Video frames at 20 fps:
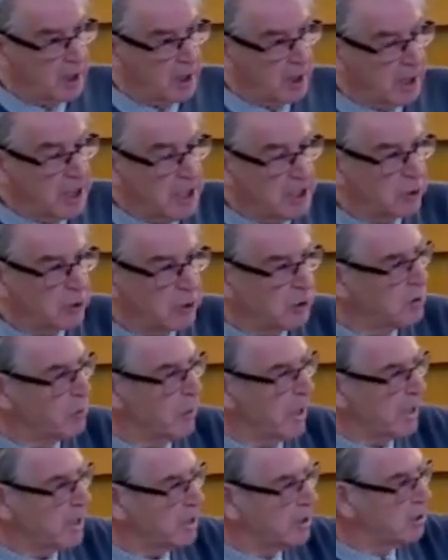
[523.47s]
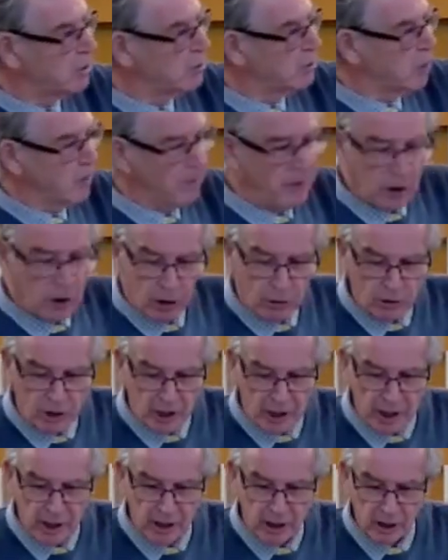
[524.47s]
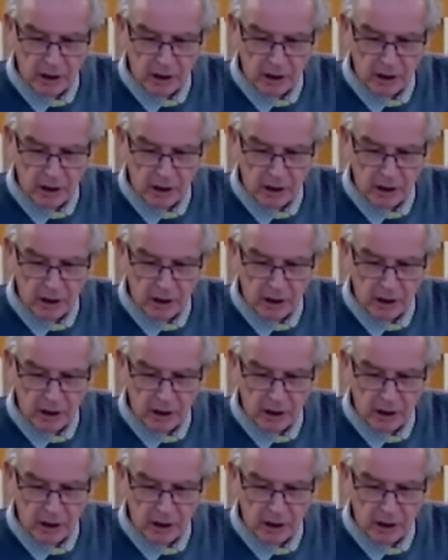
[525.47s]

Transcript: Esau has married two women locally,